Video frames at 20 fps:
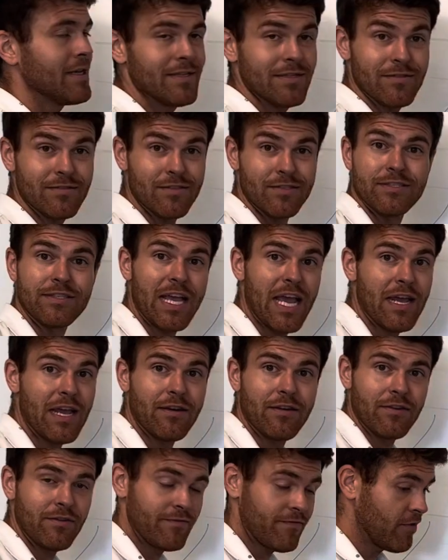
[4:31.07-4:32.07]
the
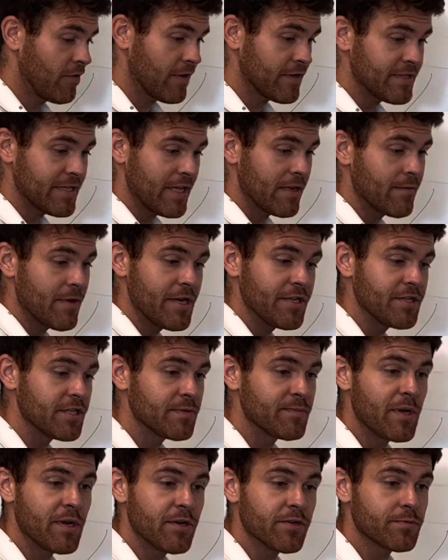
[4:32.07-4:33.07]
standard for acceleration is
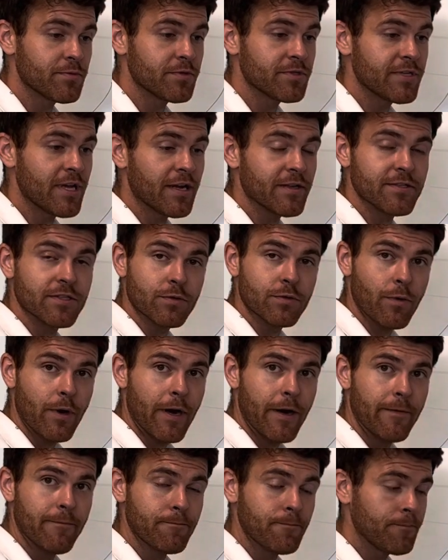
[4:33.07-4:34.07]
meters per second
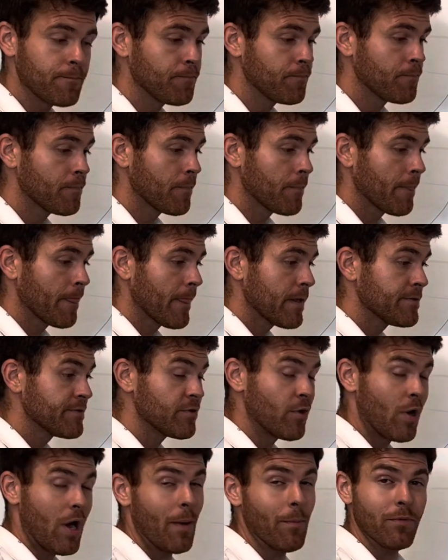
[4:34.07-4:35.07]
squared.
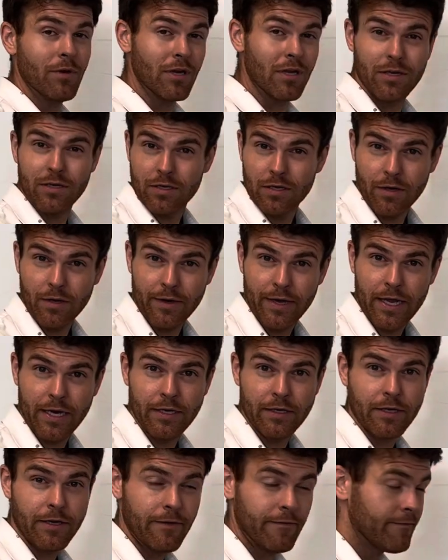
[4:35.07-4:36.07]
So I'm going to go ahead
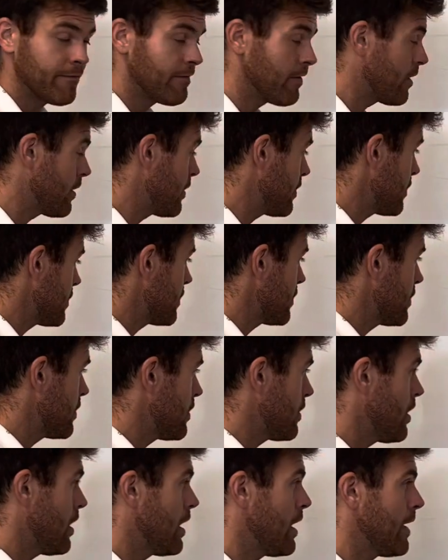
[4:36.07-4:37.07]
and convert
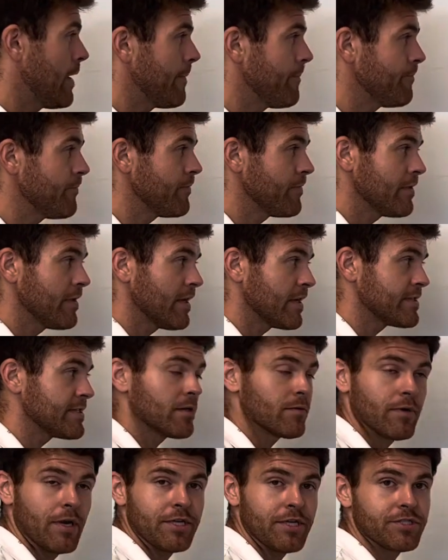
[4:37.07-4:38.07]

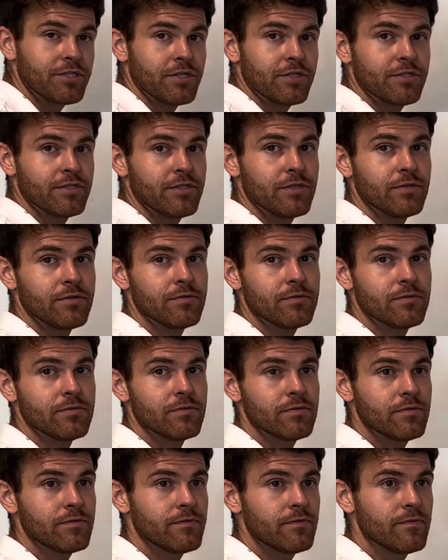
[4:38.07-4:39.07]
acceleration to,
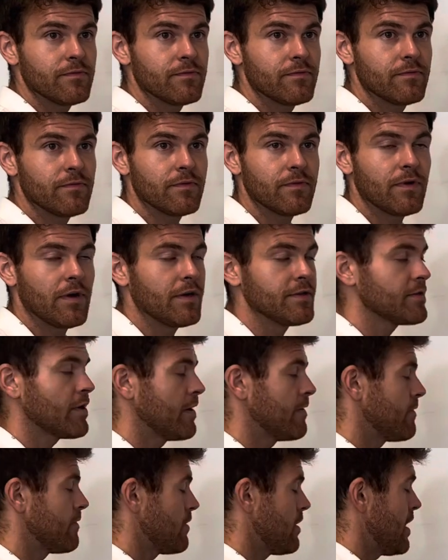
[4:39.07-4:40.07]

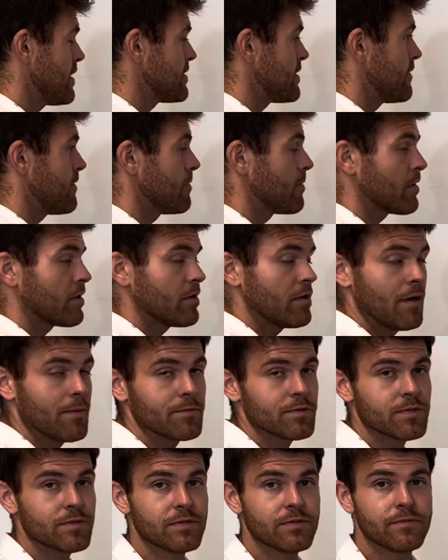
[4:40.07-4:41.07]
velocity from
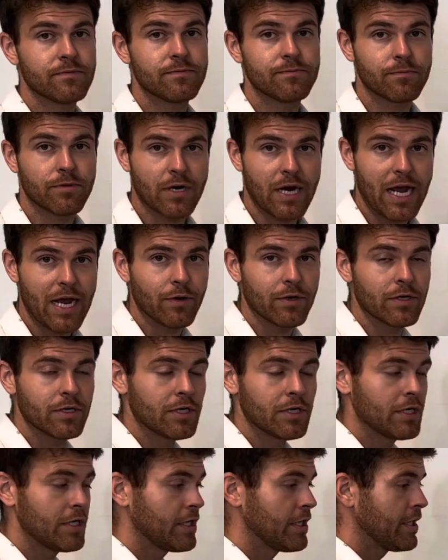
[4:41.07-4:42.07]
kilometers per hour
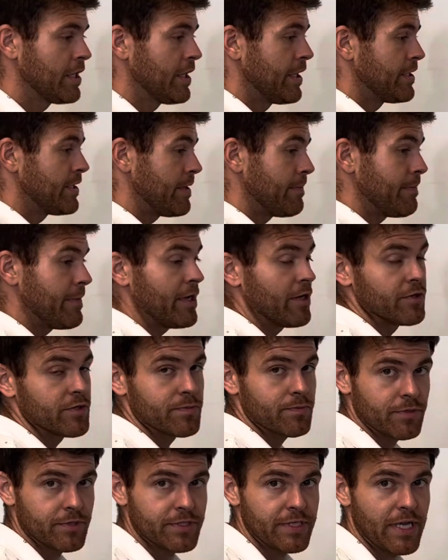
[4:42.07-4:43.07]
to meters
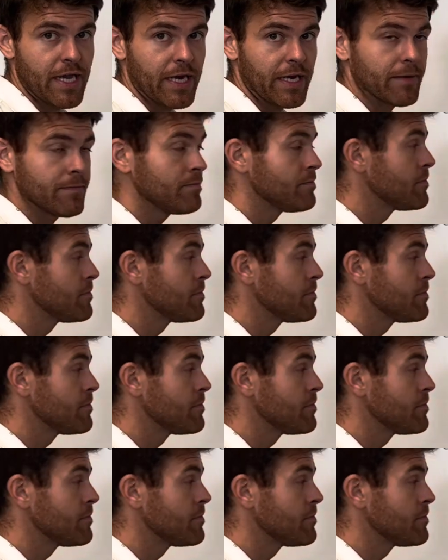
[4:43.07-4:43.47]
per second.